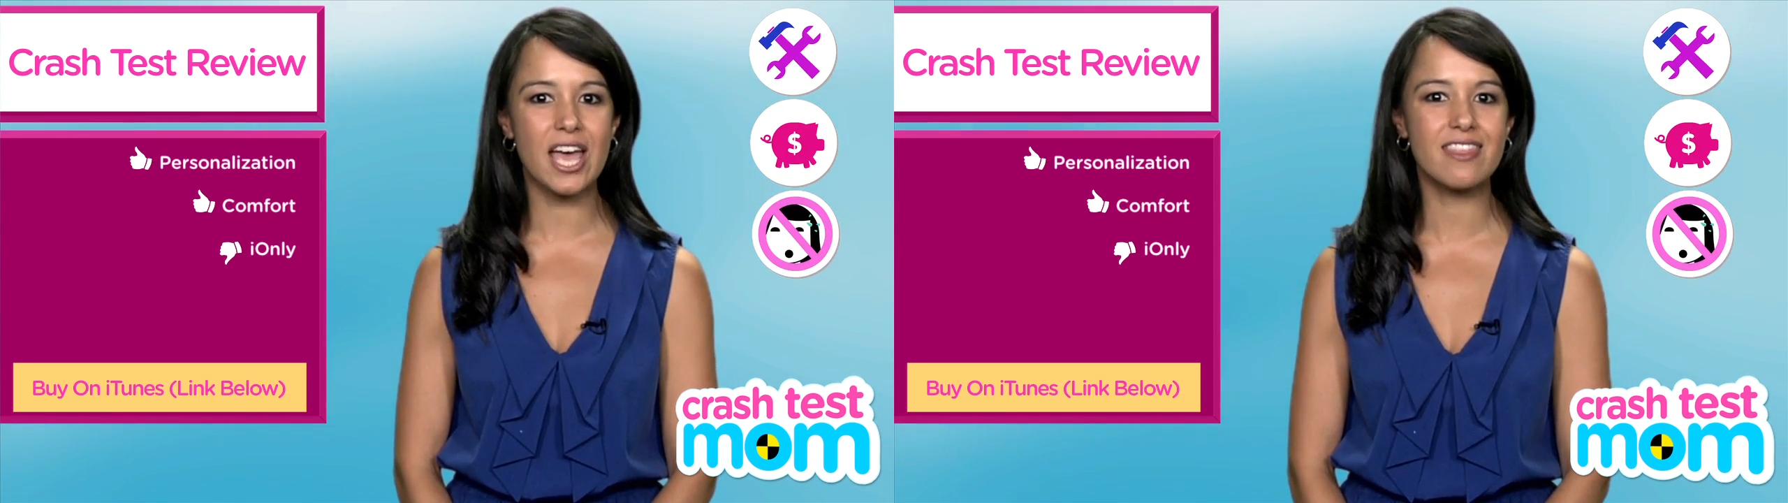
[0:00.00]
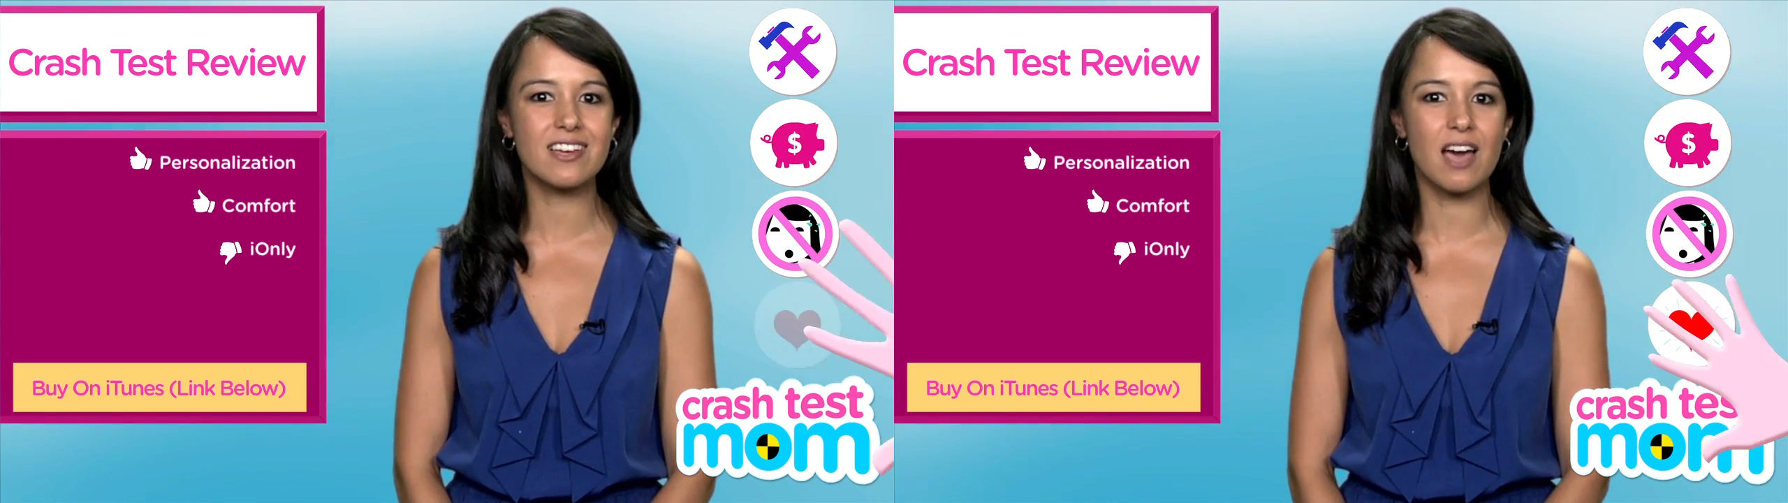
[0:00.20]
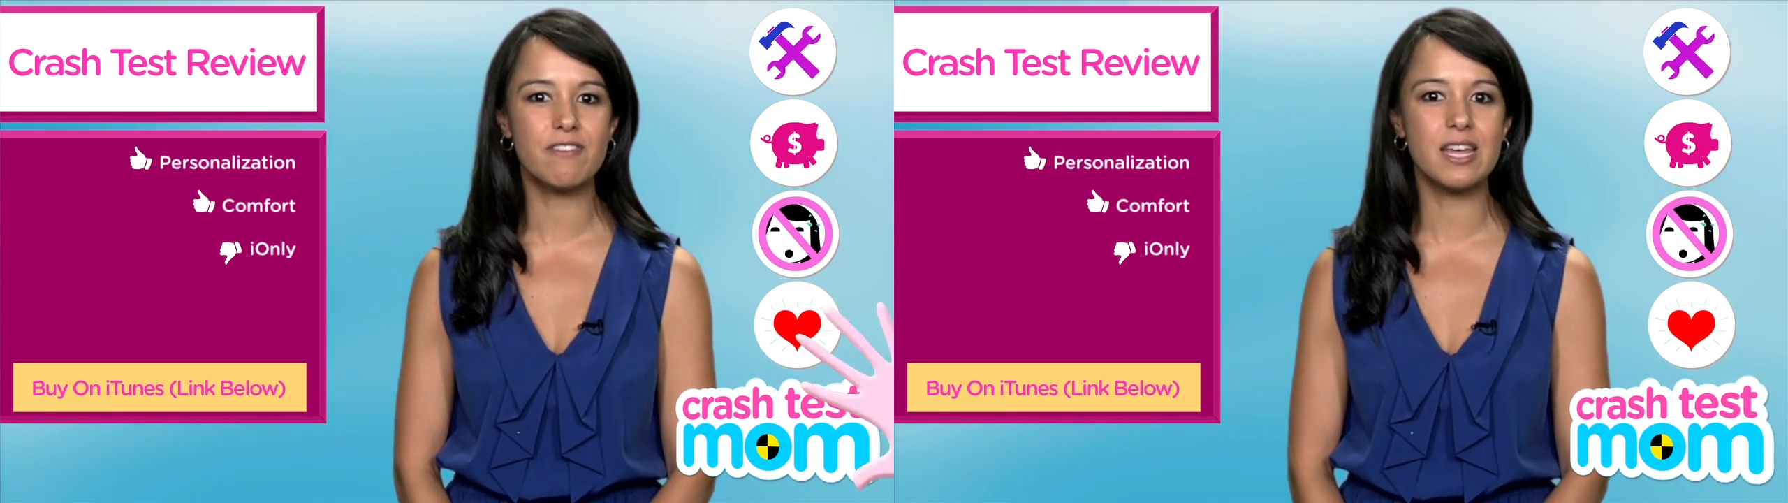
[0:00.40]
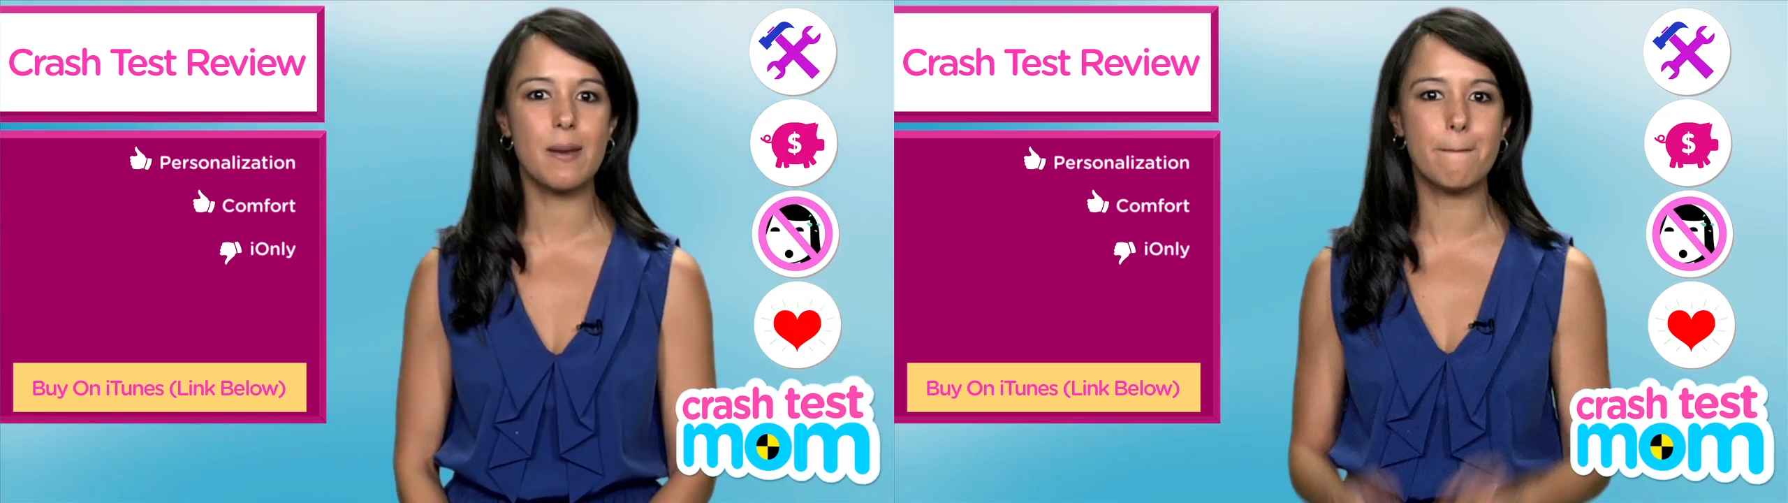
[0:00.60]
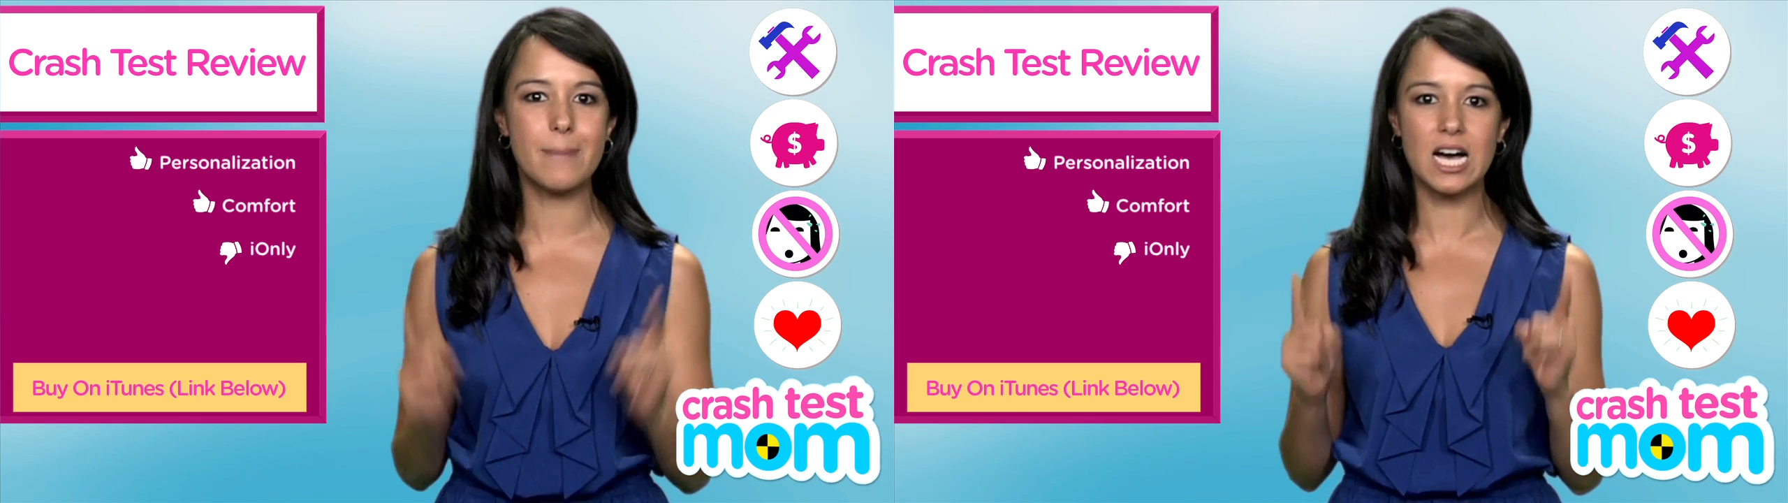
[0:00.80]
and the
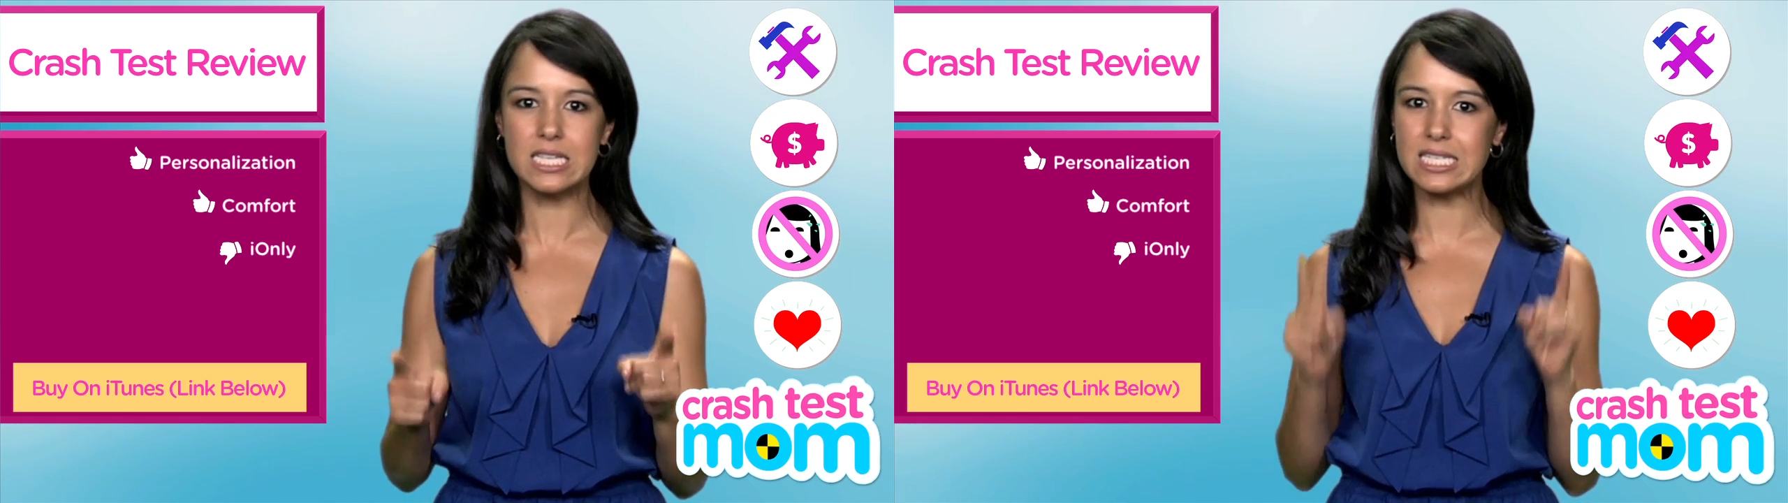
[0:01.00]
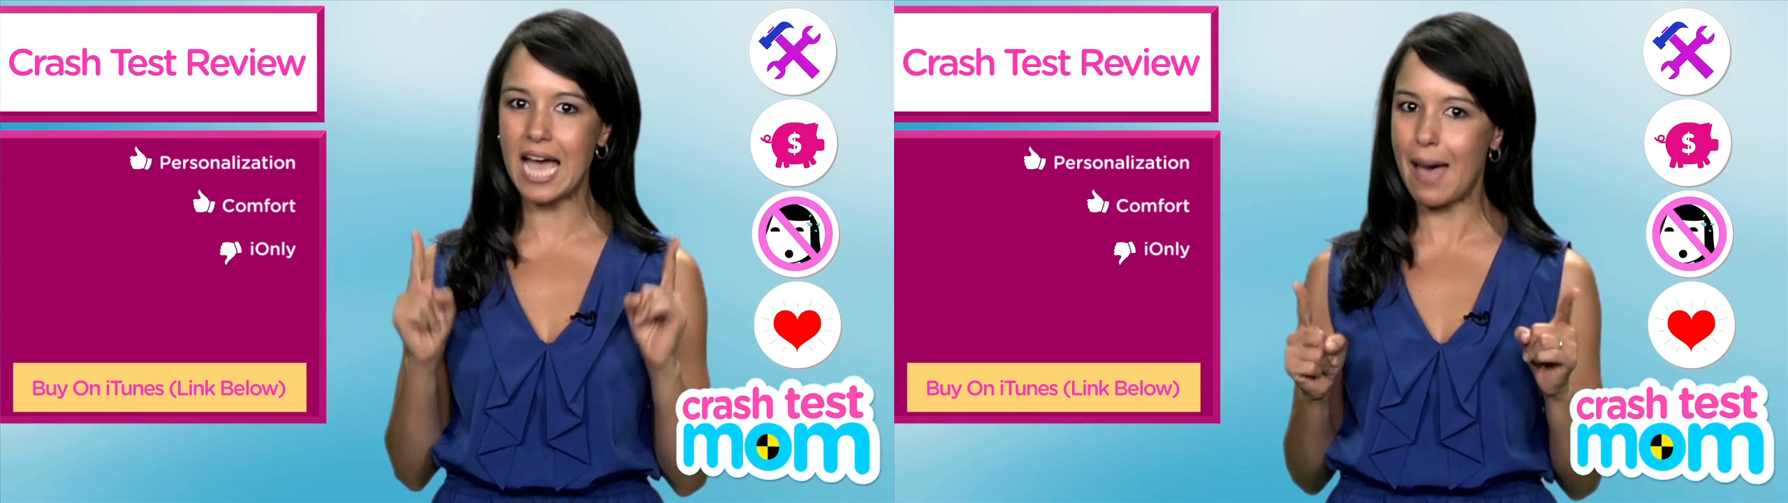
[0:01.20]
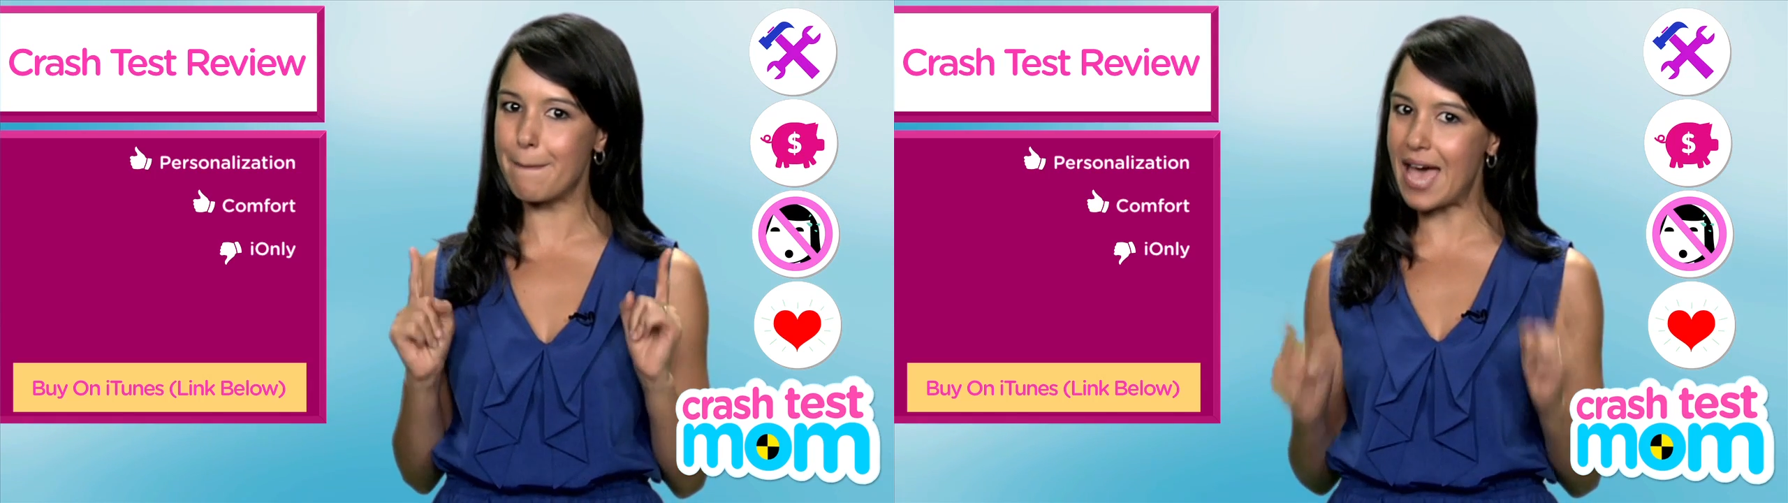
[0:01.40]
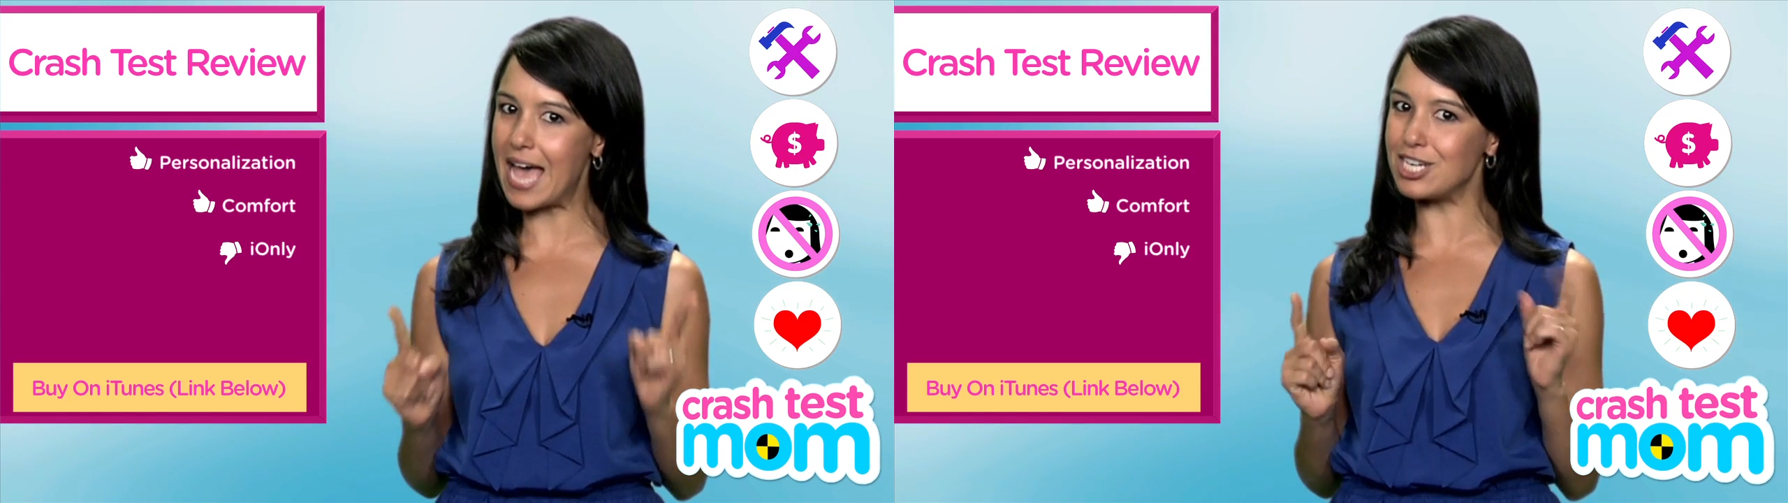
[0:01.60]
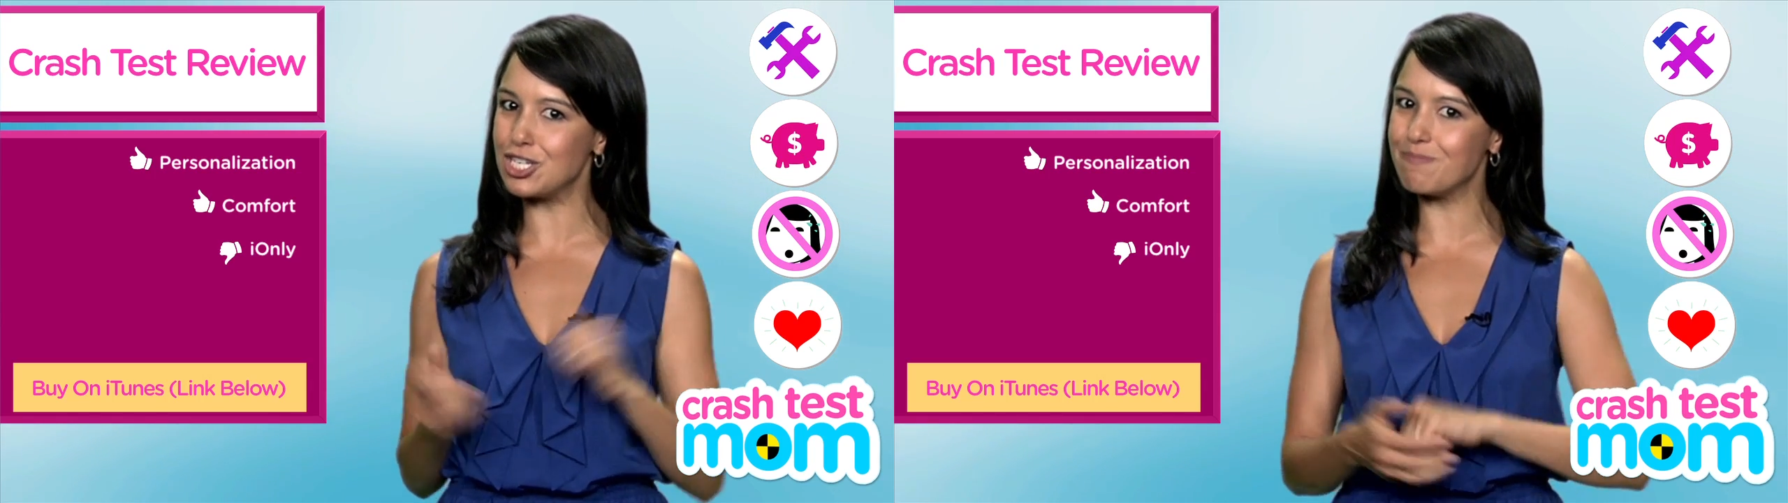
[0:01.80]
coveted Must-Have
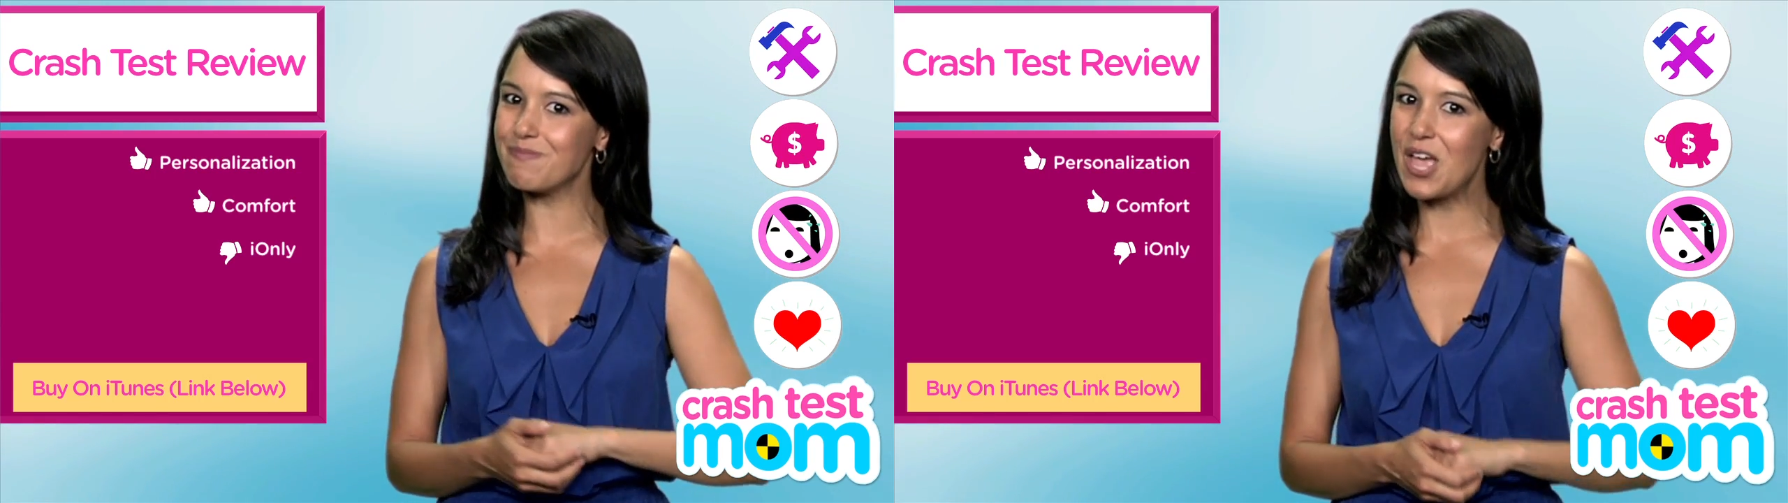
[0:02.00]
Badge.